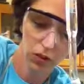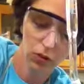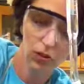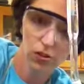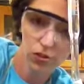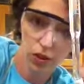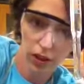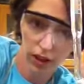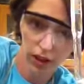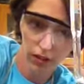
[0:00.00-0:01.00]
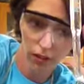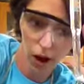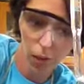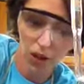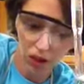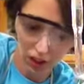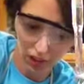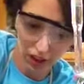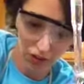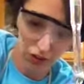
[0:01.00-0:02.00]
you will do like 1,000,000
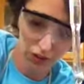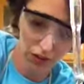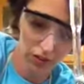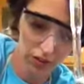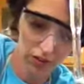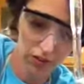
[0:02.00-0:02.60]
titrations.